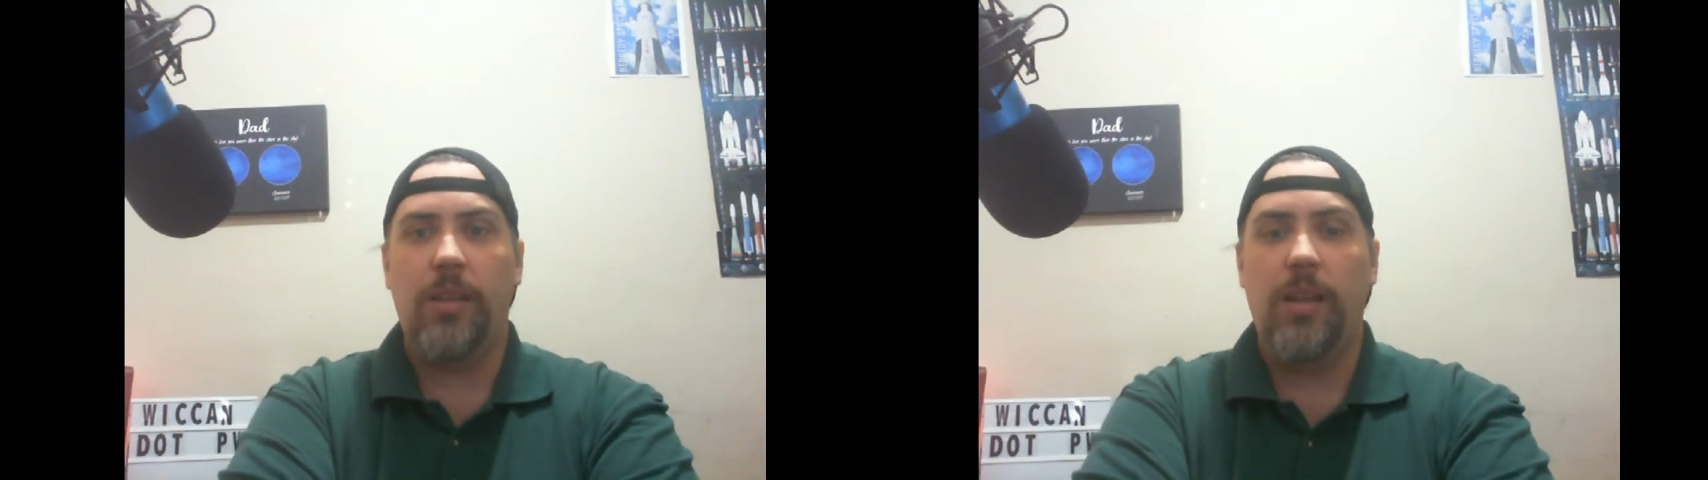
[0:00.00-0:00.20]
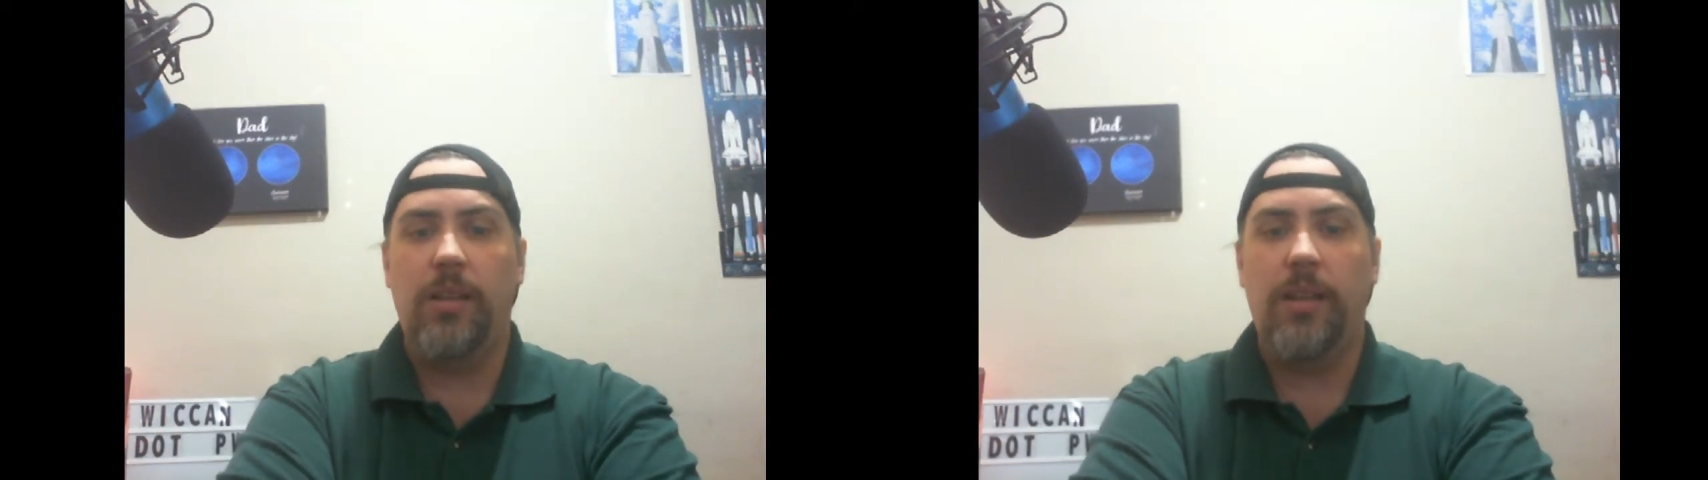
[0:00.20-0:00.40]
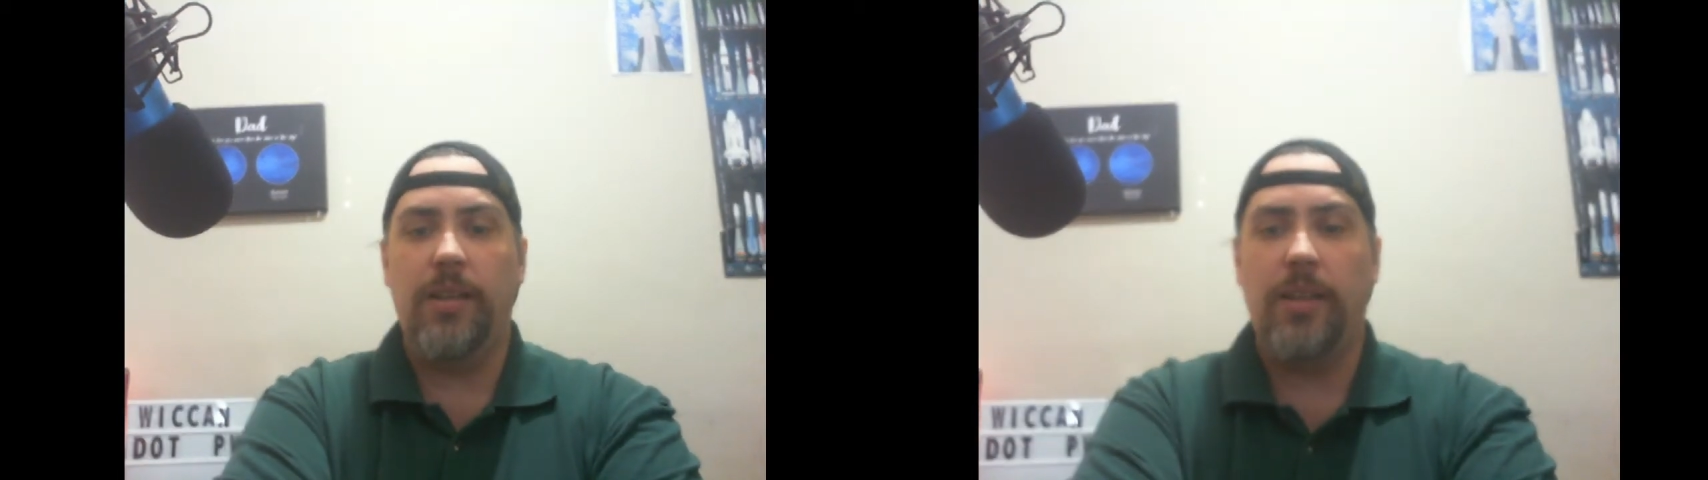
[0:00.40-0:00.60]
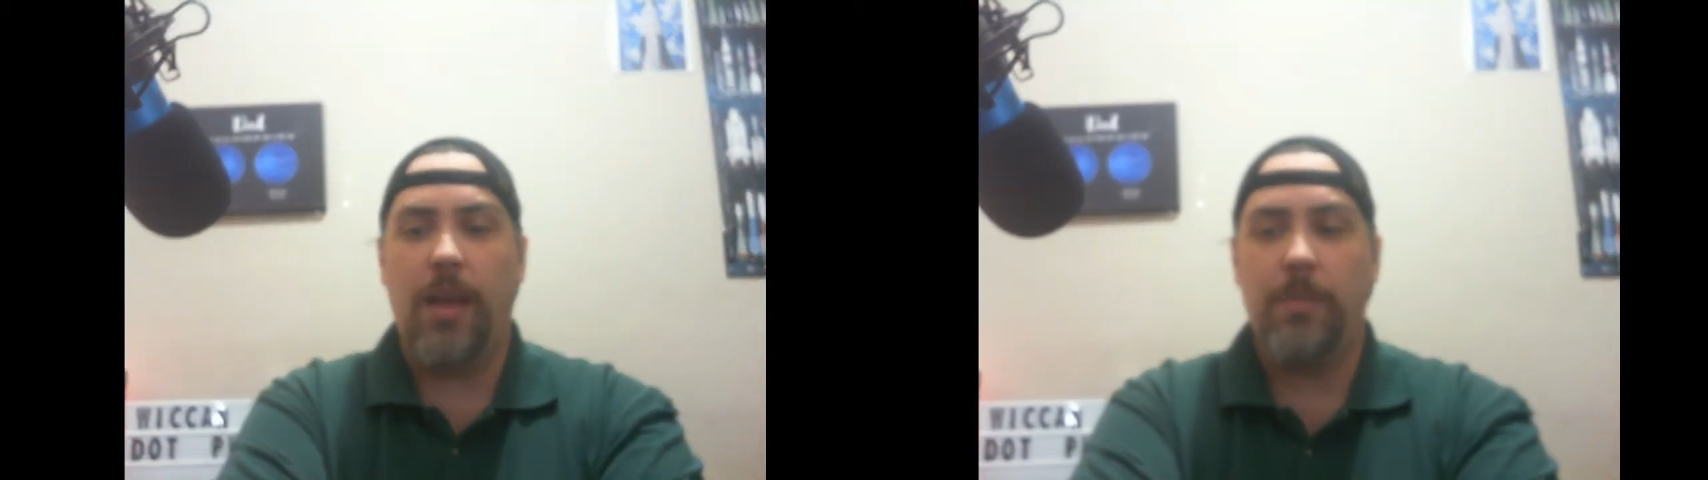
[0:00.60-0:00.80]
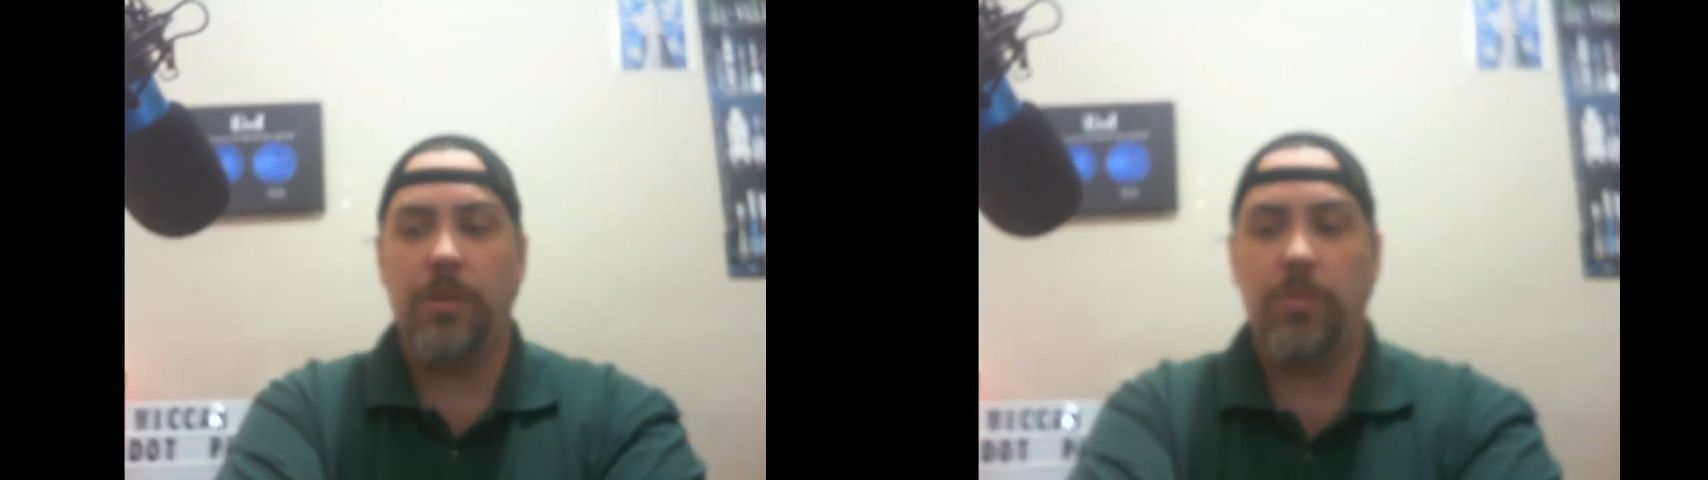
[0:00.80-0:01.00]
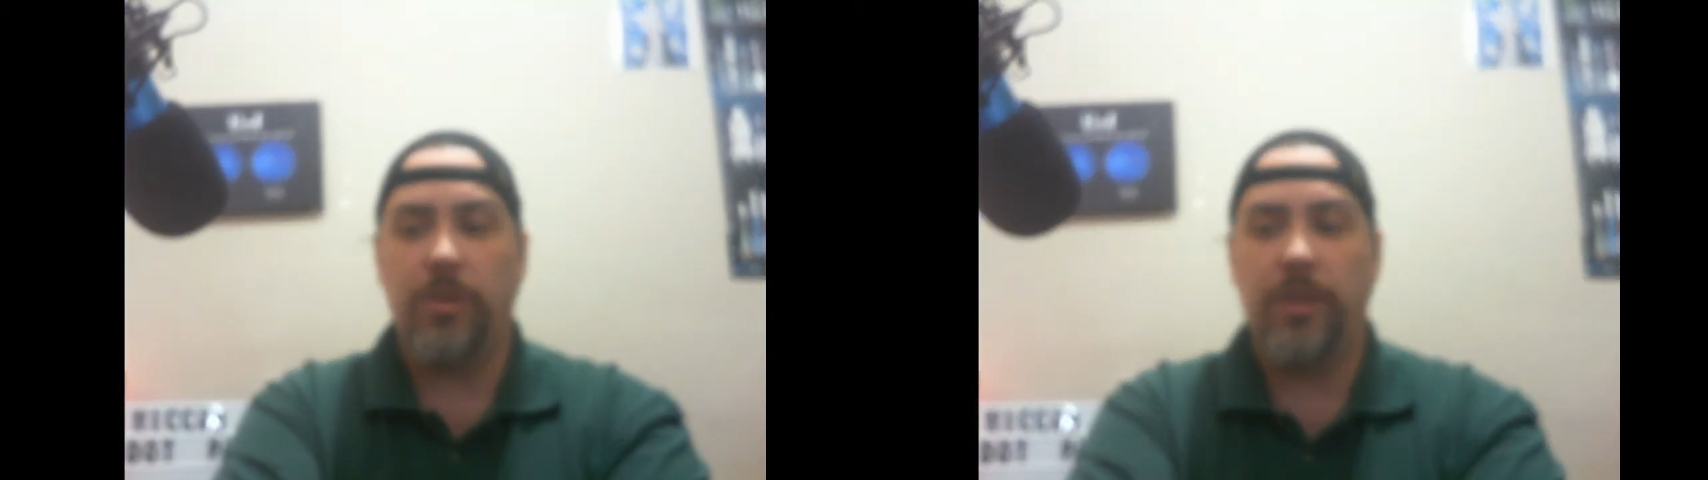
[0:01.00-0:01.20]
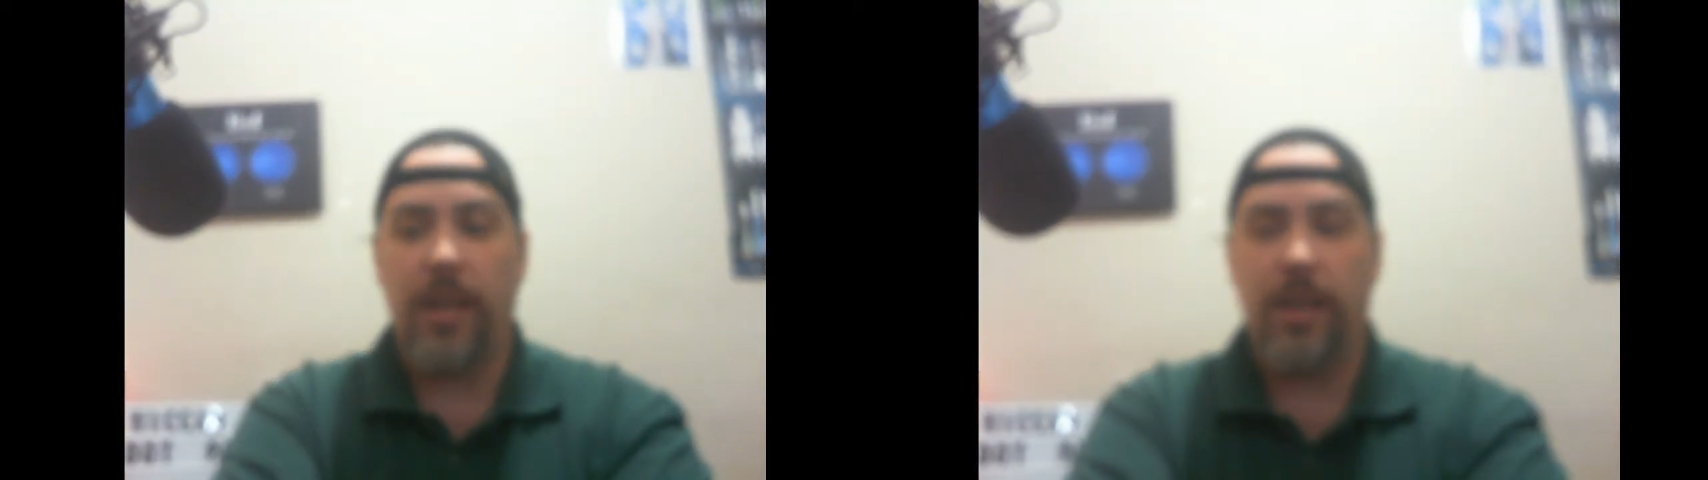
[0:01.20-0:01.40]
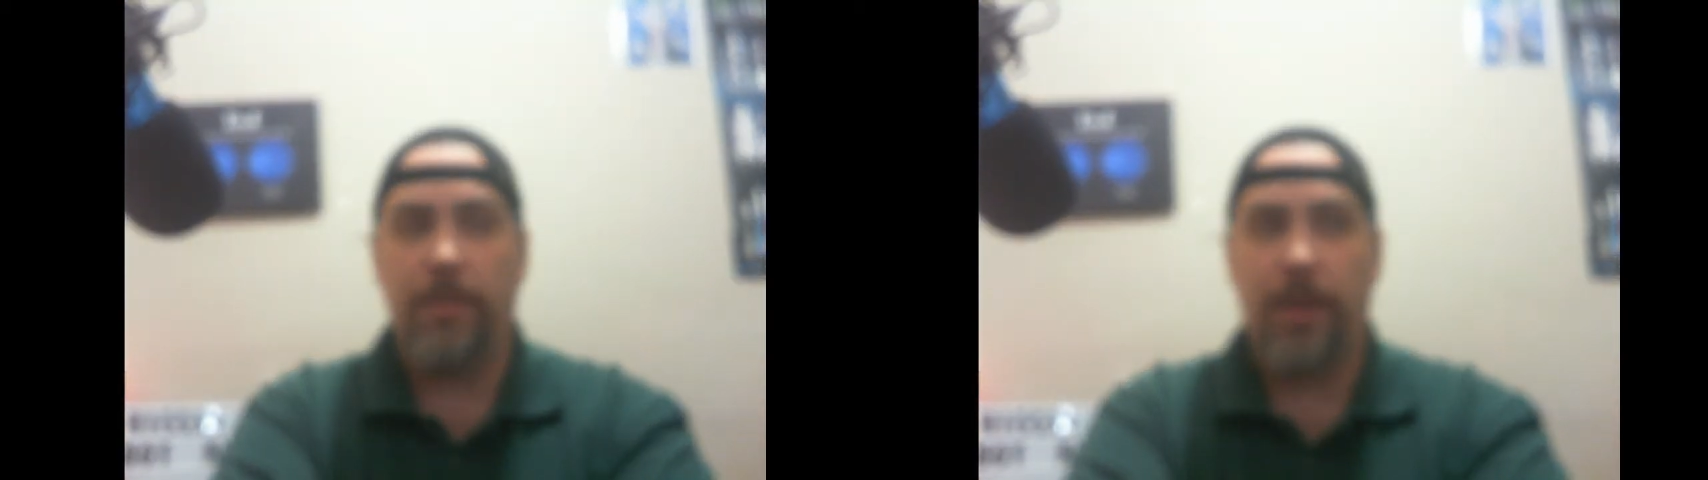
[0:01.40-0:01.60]
collecting that much more
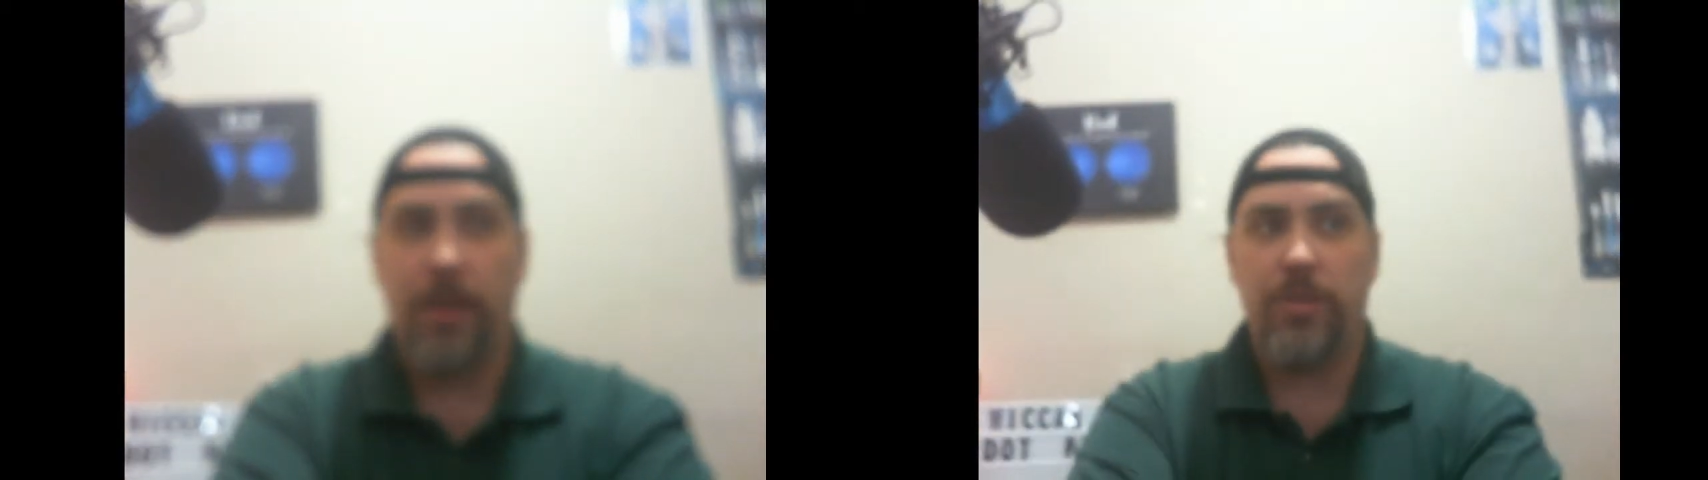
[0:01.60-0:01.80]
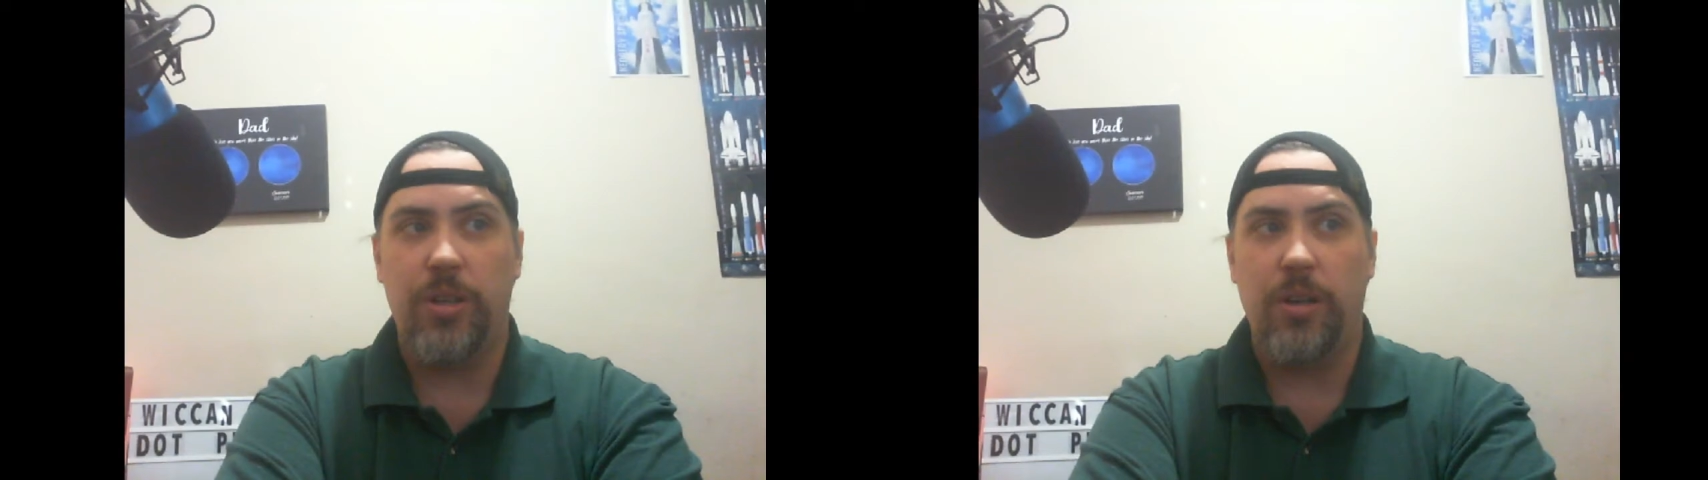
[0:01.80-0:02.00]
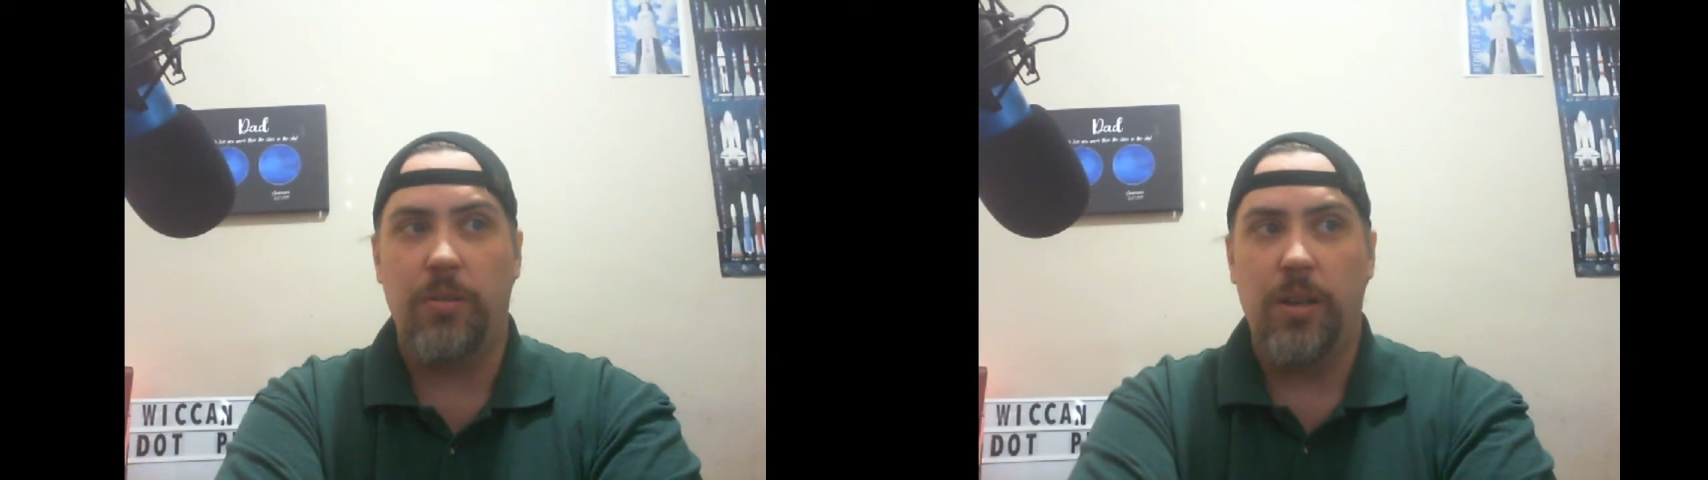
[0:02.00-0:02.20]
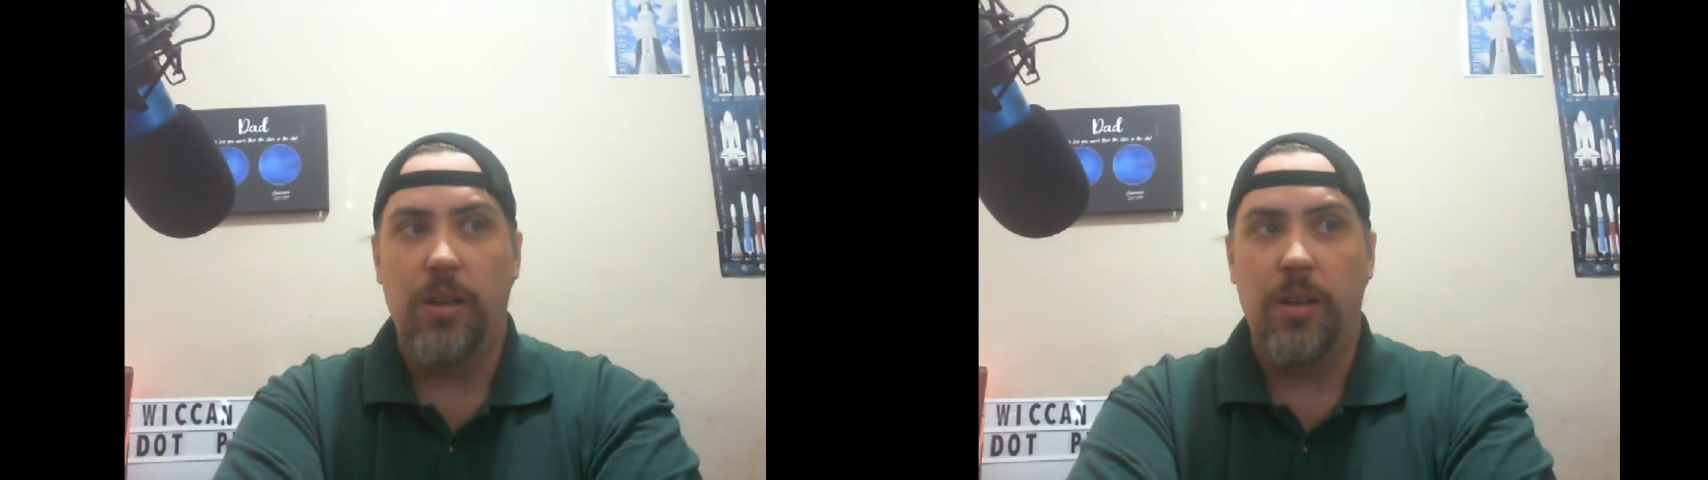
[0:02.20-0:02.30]
data about you.